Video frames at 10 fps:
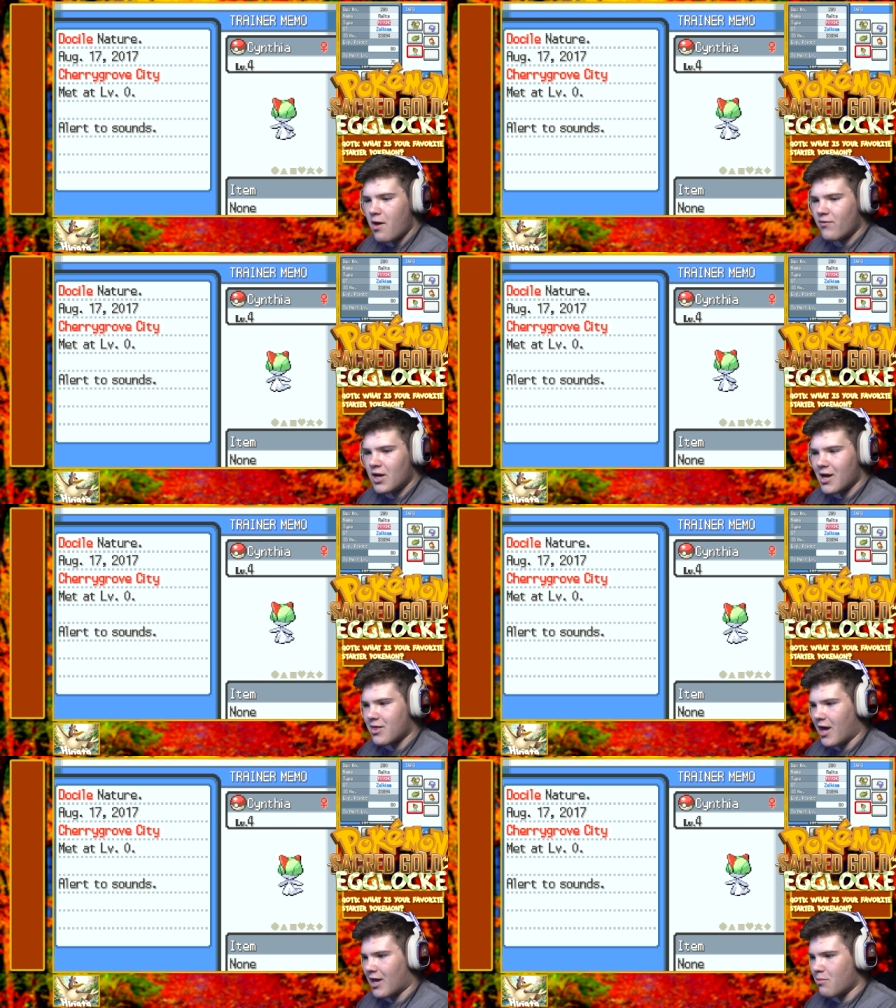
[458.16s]
have any
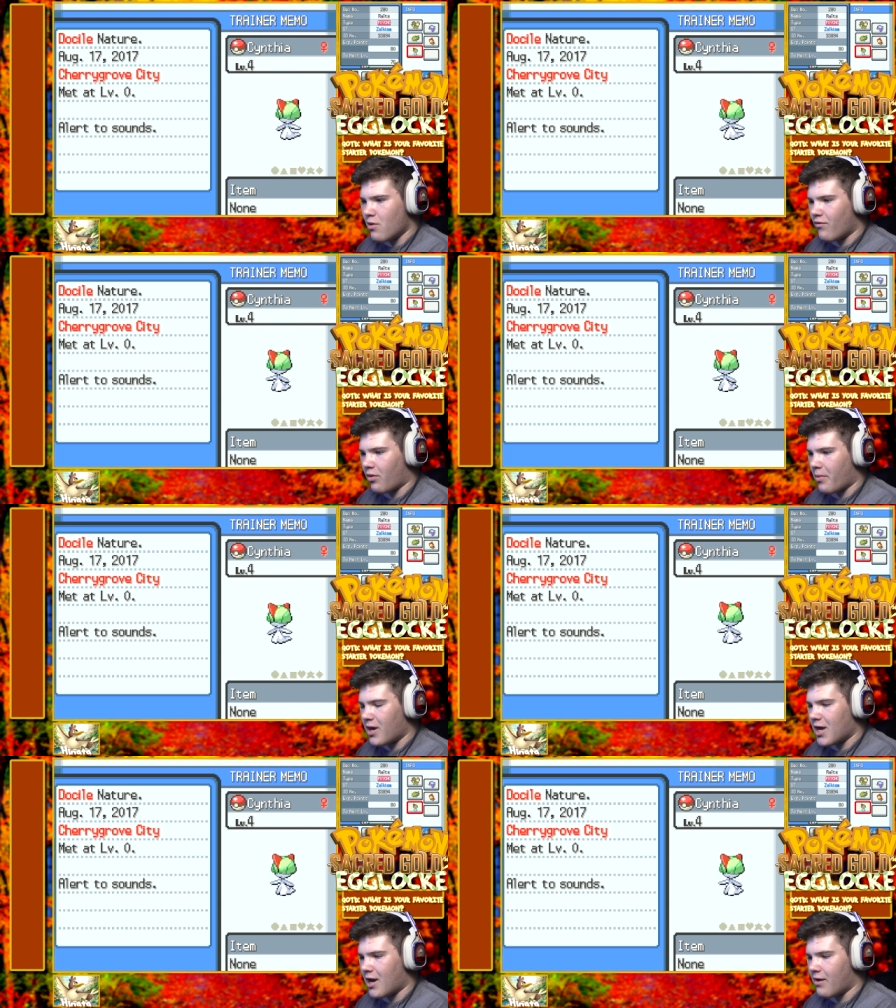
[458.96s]
attacking move or am I
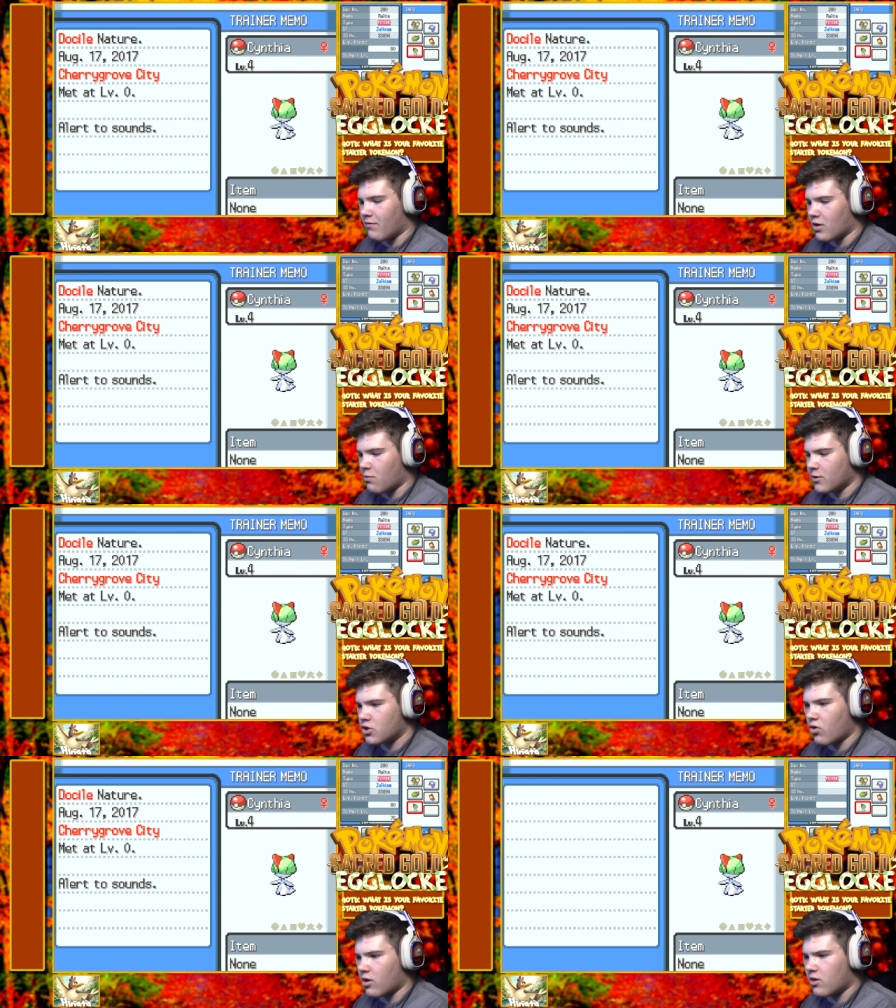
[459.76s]
going to have to
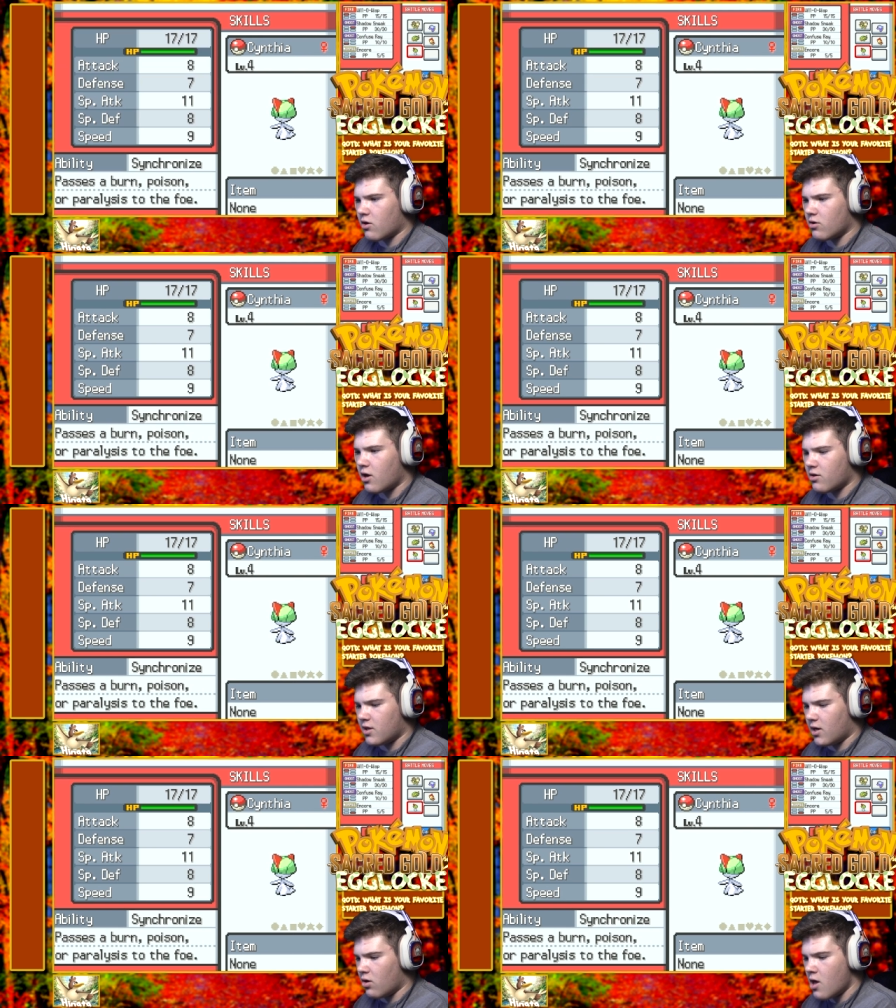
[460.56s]
switch train? So you're
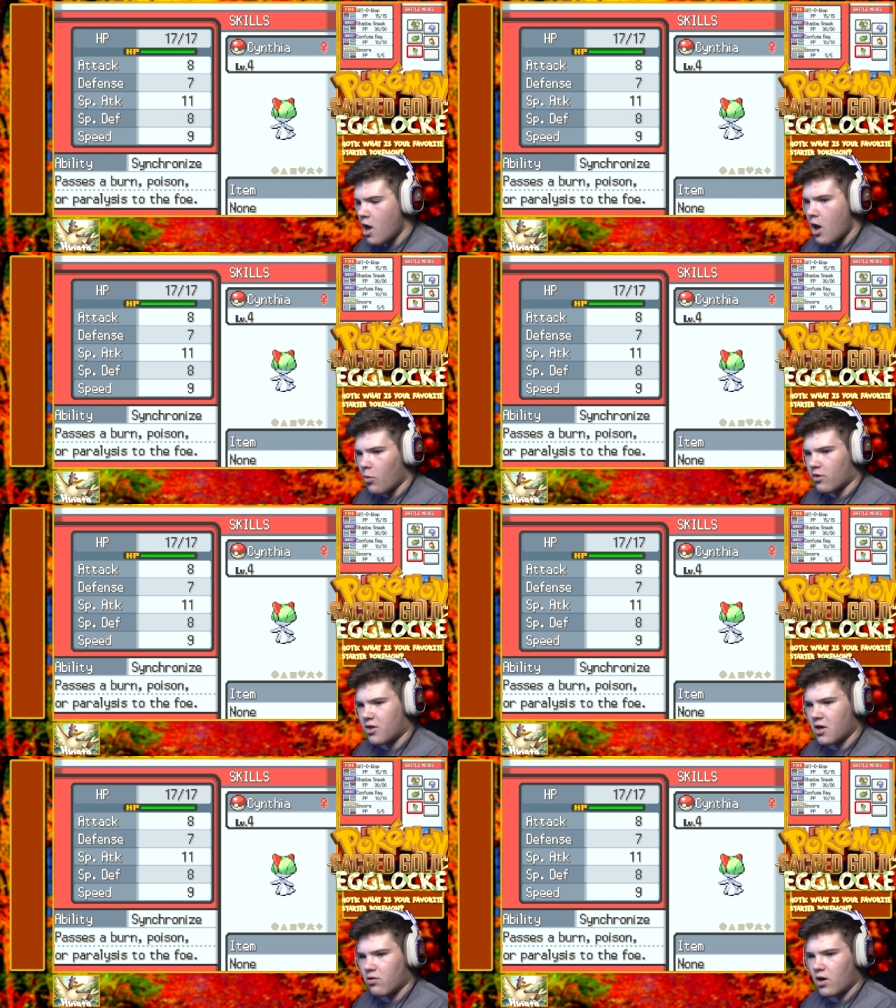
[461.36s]
docile with
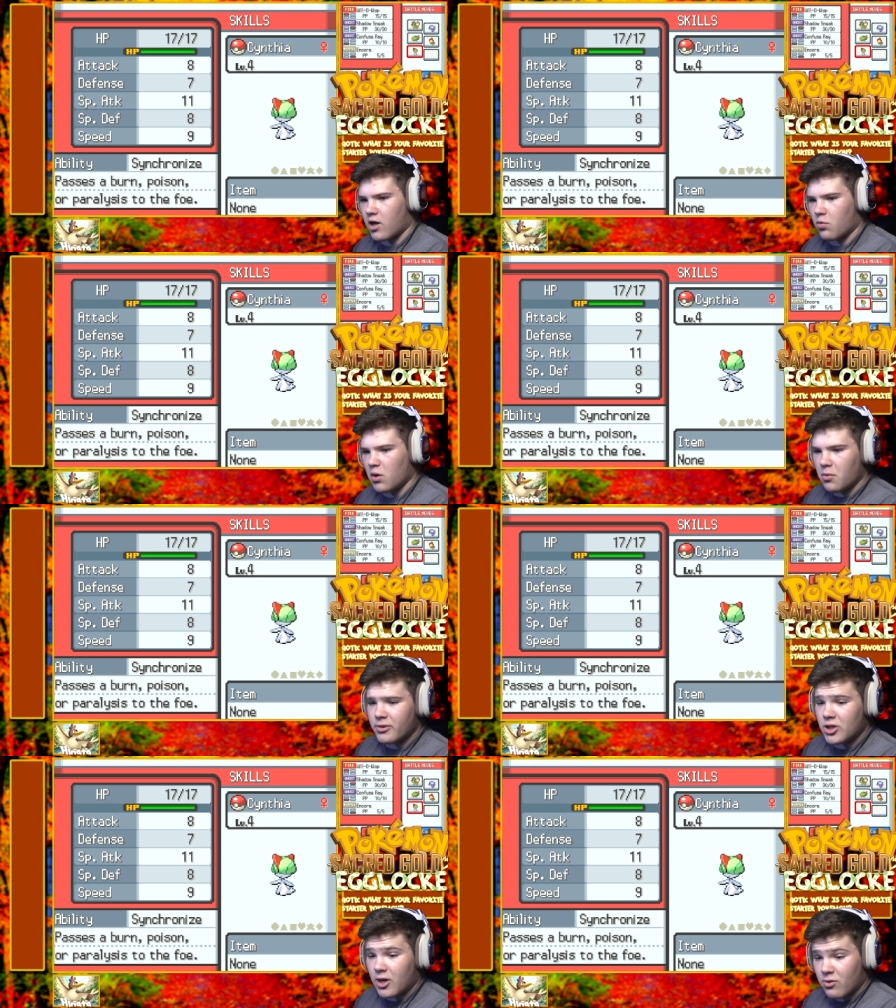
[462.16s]
Synchronized Will with
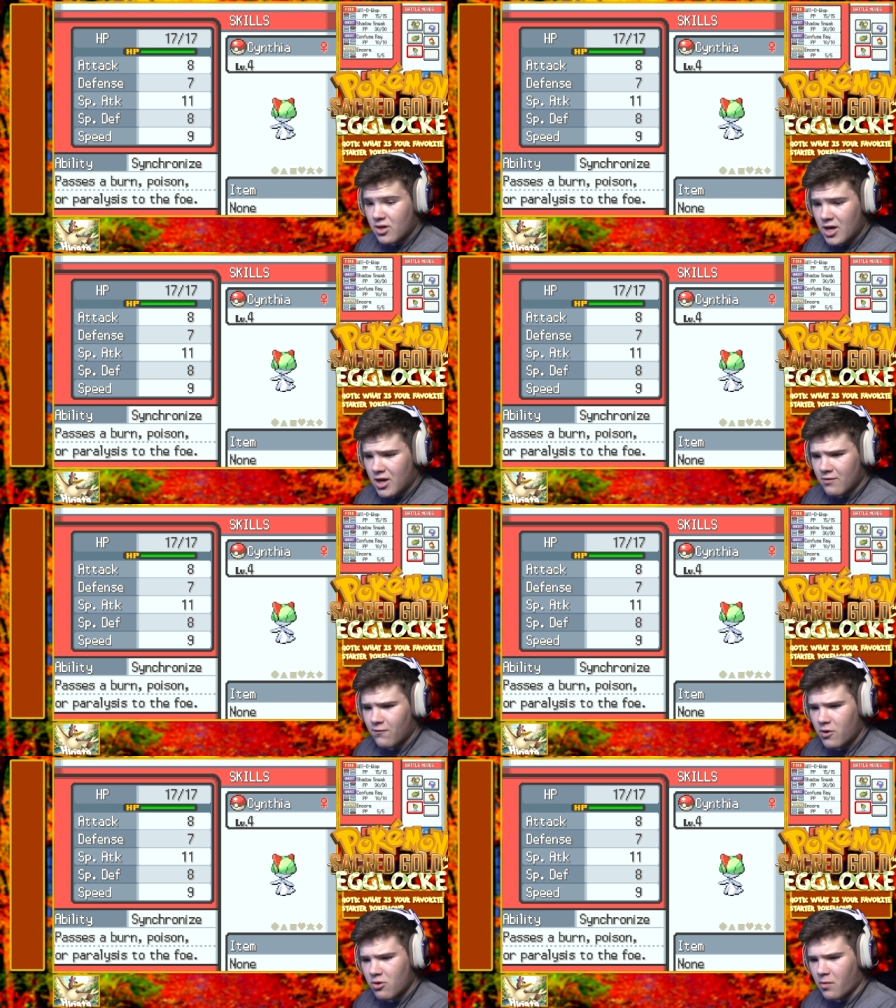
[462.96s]
Shadow Sneak,
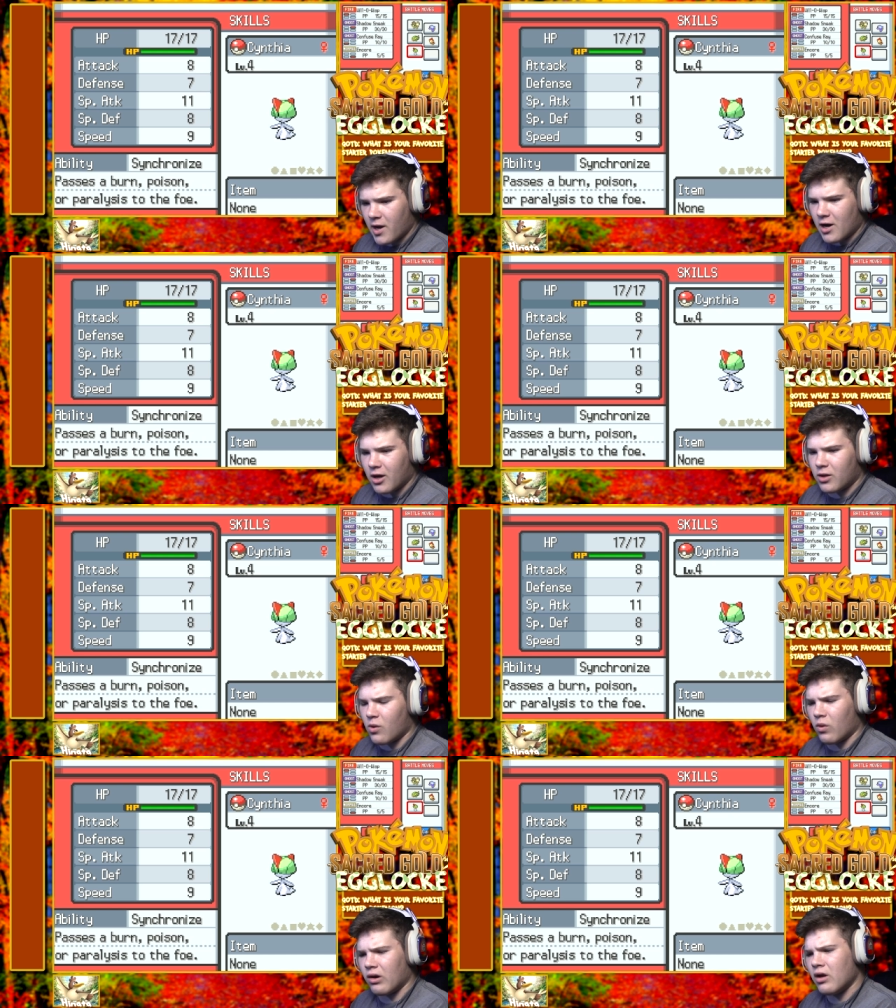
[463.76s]
Confuse Ray, and
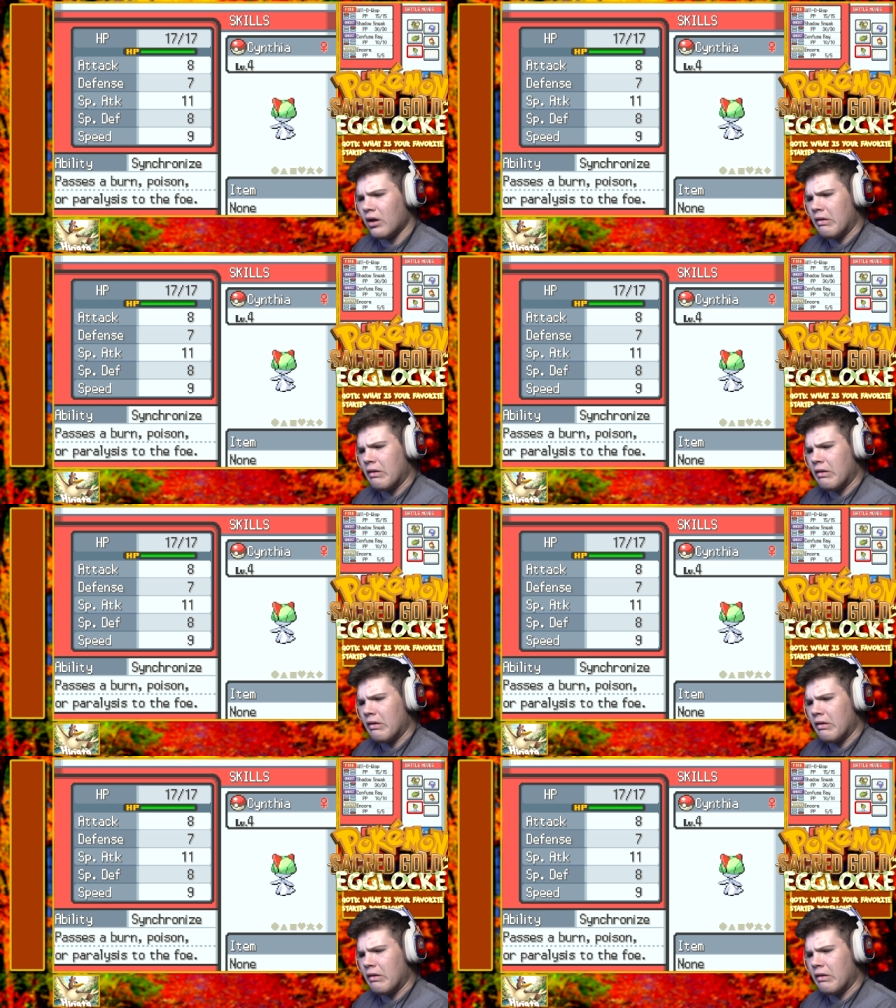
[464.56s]
Encore.